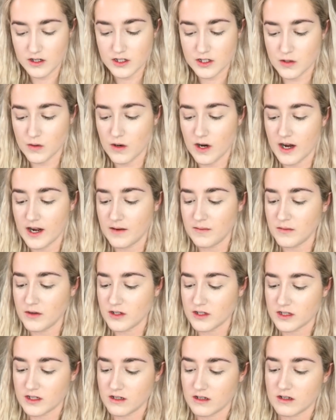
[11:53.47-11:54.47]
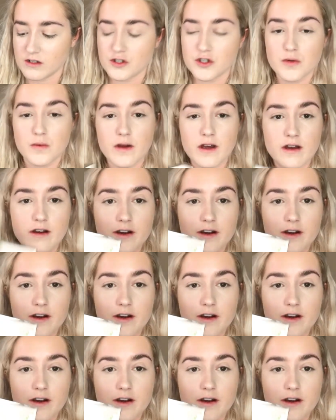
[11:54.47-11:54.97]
So I'm using the Dewy.